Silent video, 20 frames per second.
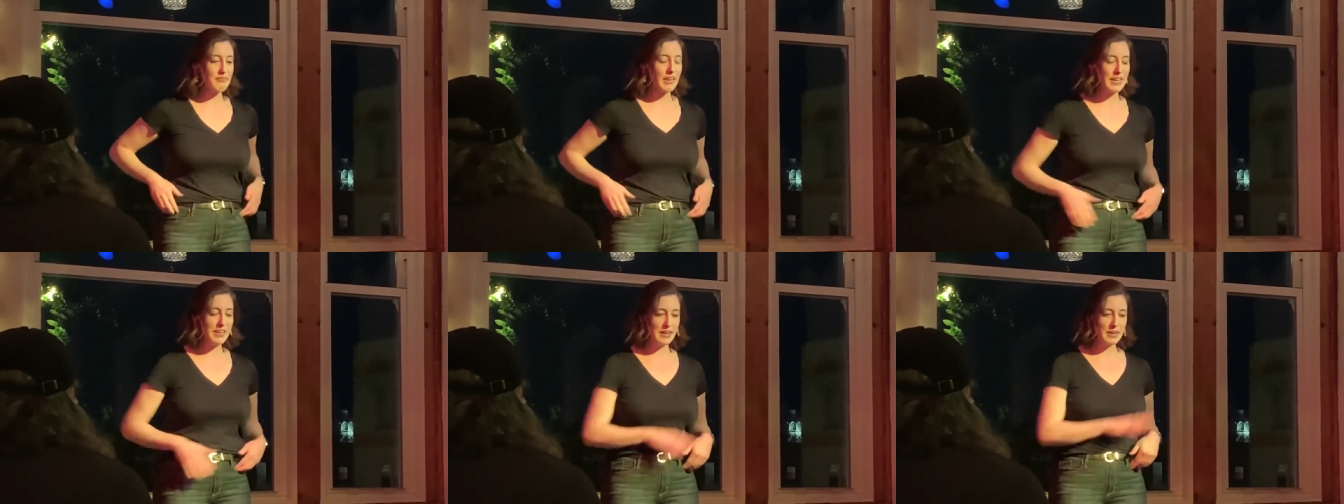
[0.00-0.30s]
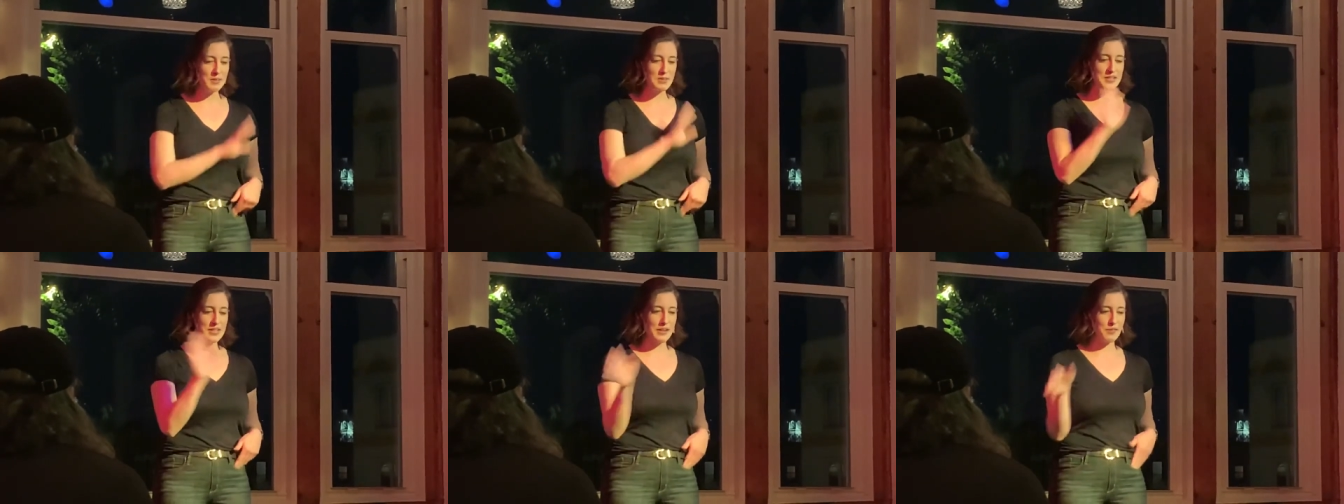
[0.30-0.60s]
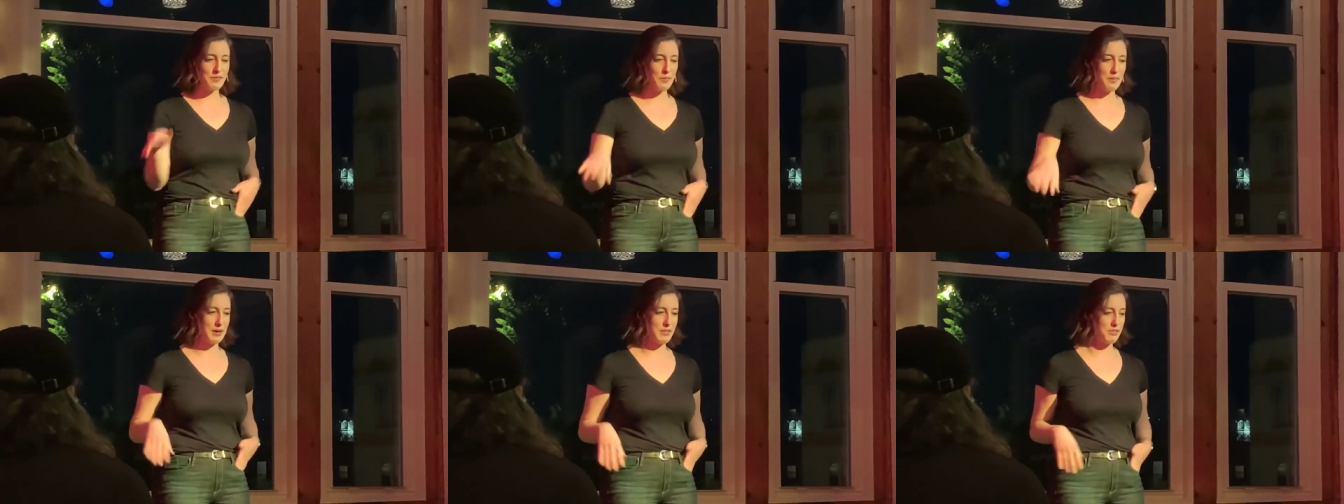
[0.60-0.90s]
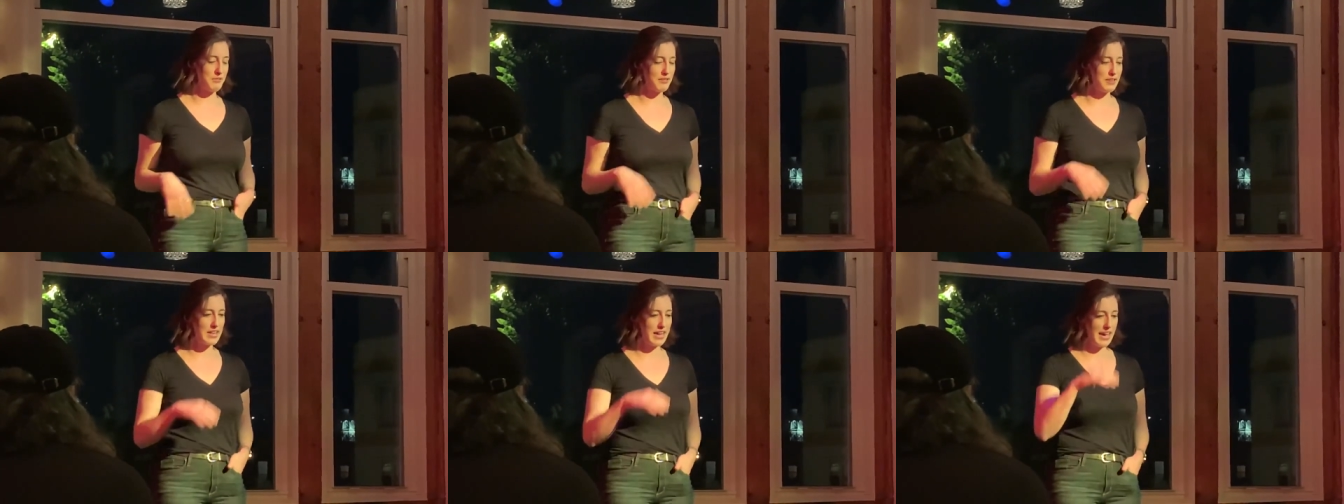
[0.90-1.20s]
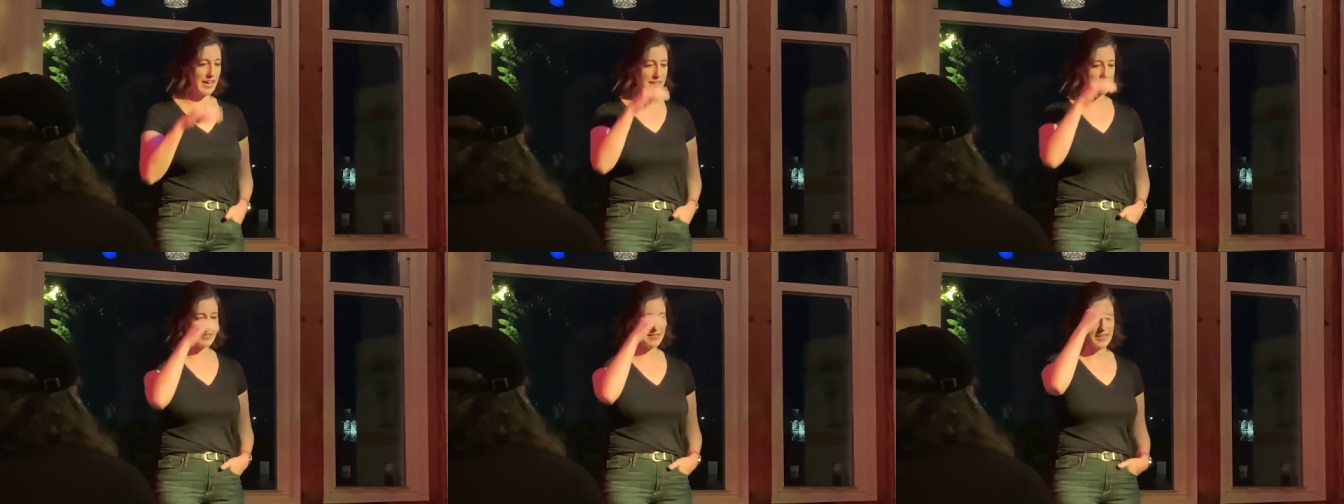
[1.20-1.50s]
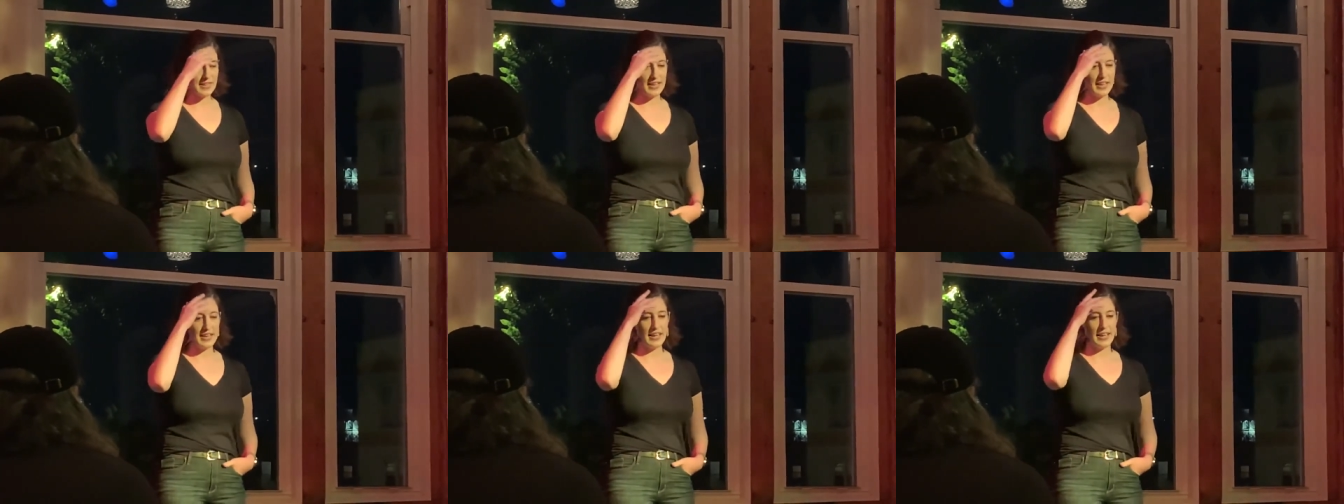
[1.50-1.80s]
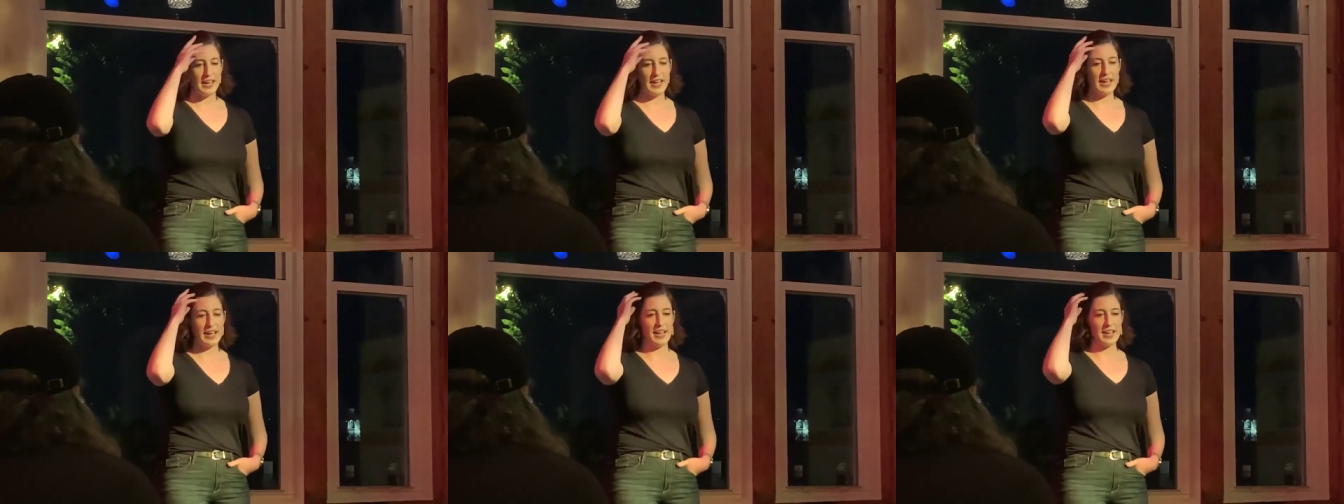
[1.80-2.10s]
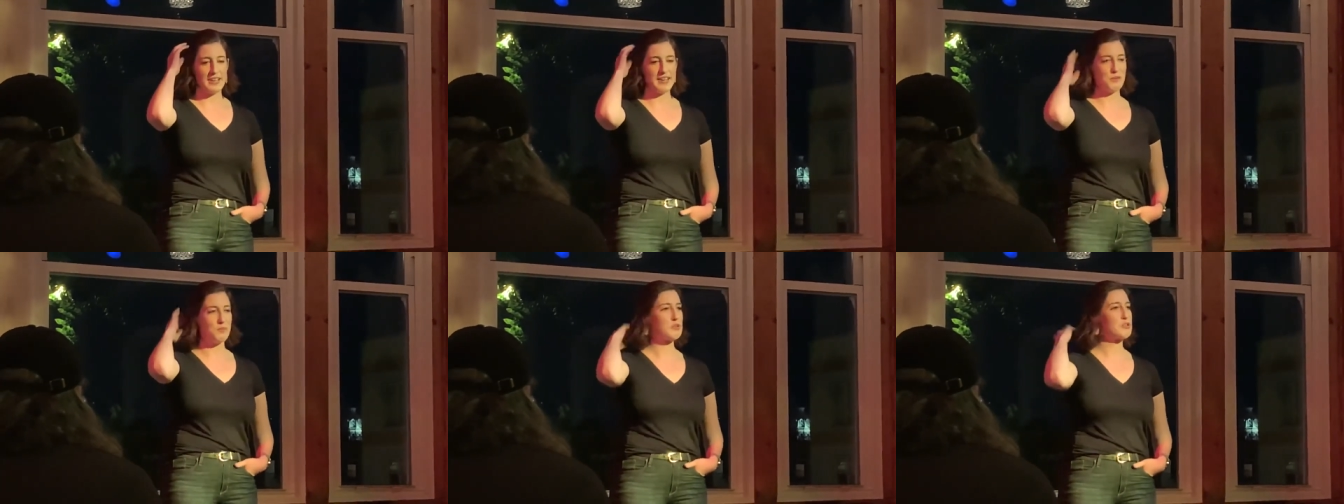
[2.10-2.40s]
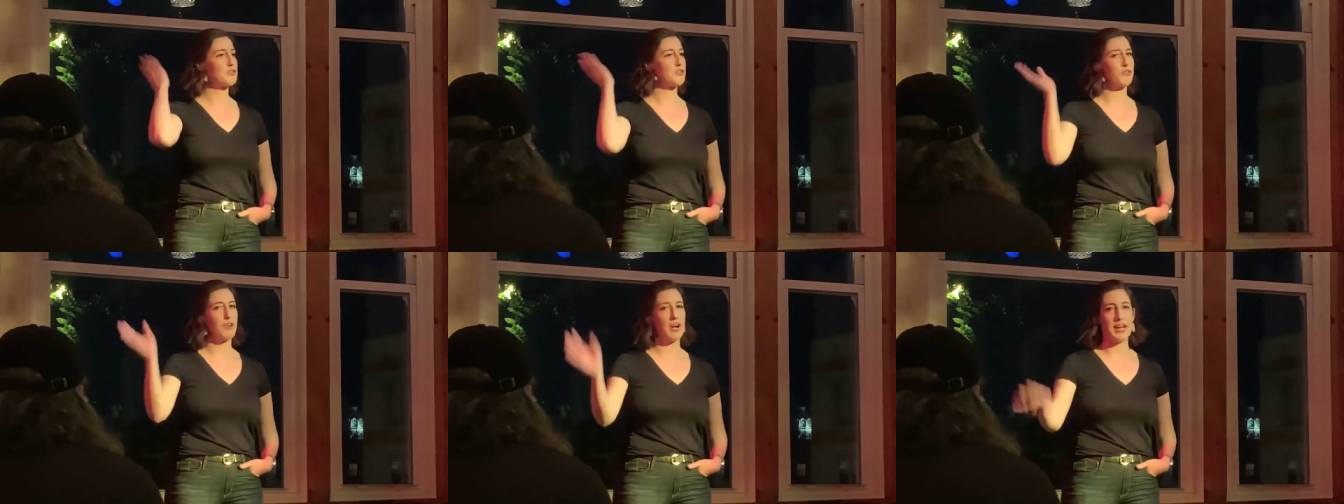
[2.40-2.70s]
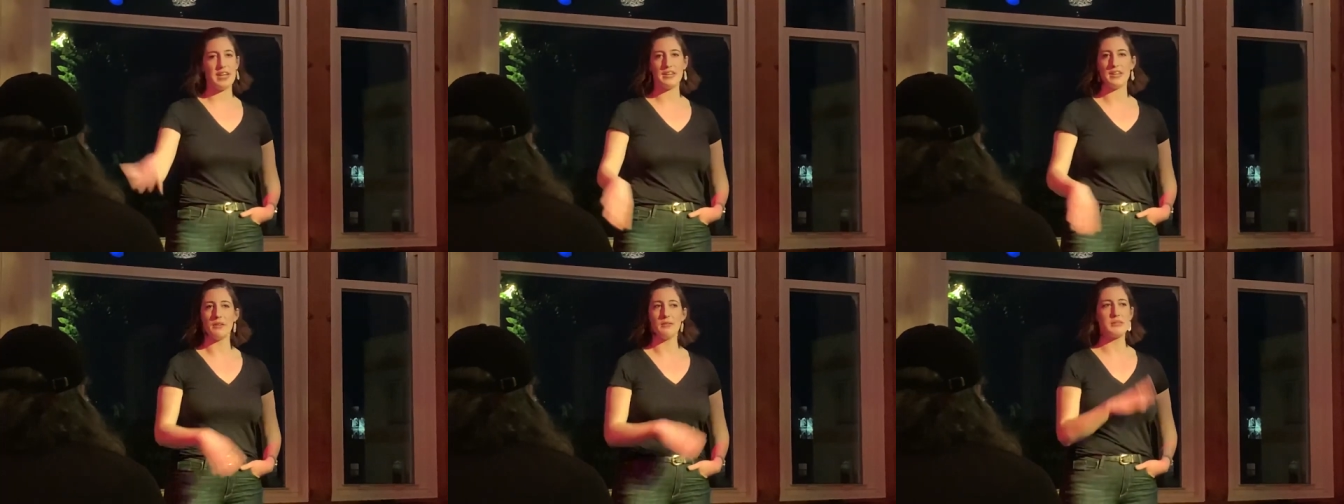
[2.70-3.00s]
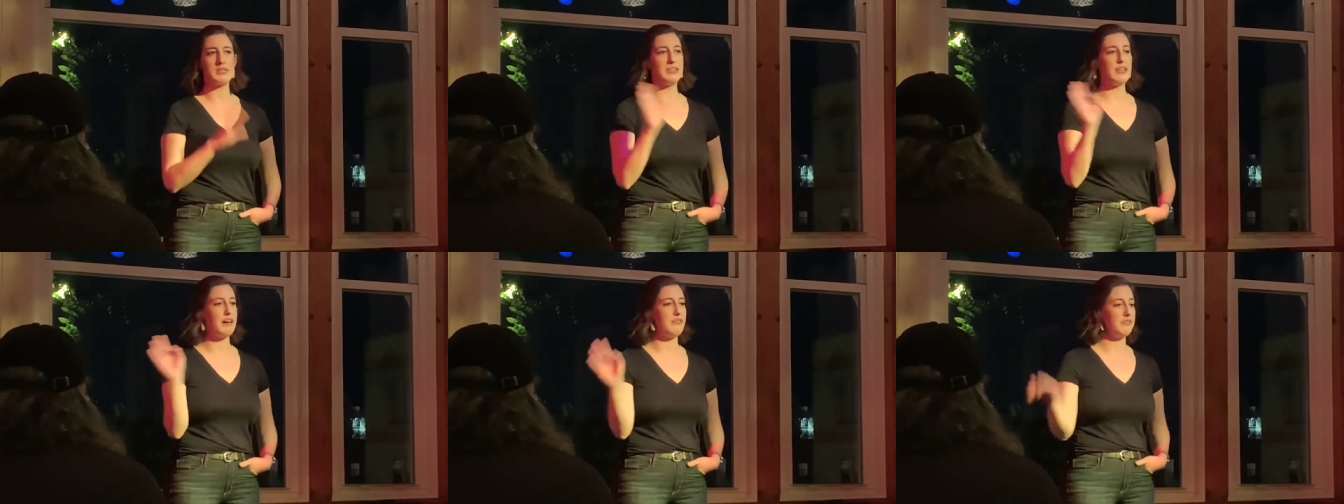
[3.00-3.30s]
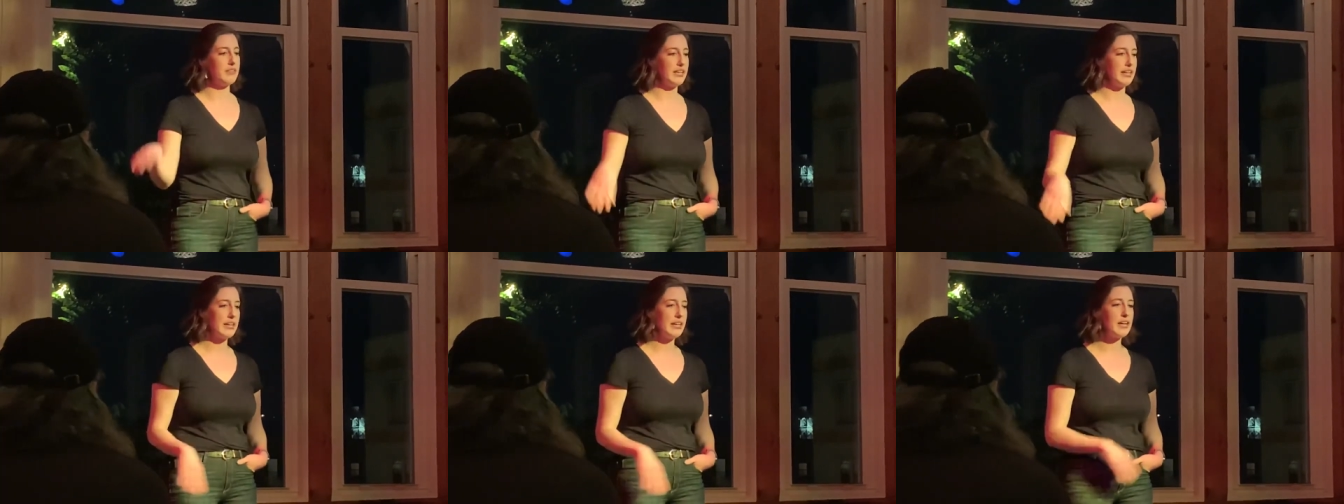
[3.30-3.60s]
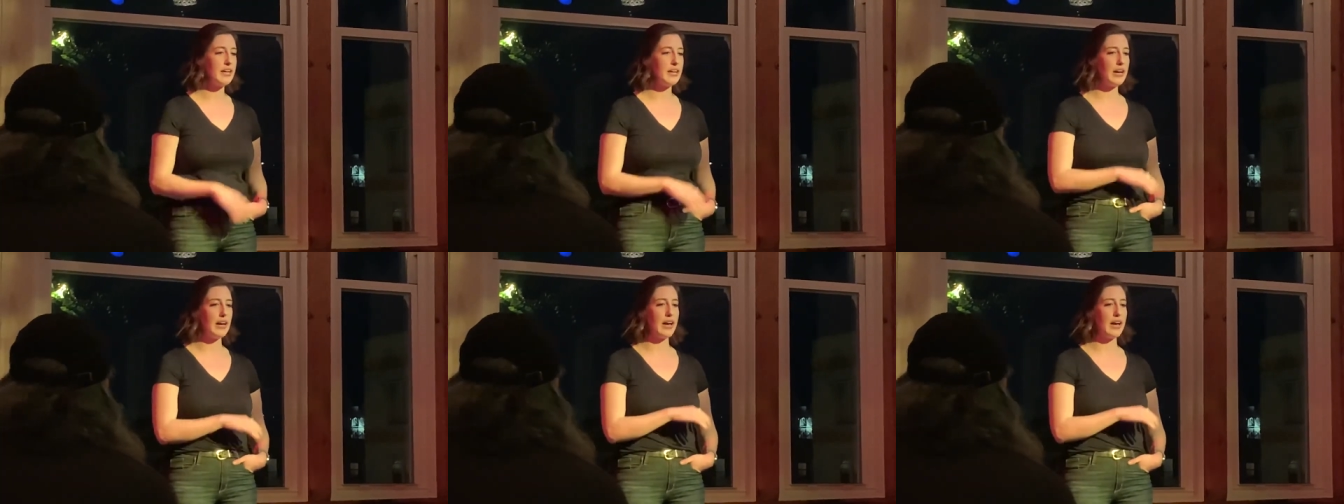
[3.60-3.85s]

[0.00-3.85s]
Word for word: And I was there for about 3 days, and it was great. It was lovely.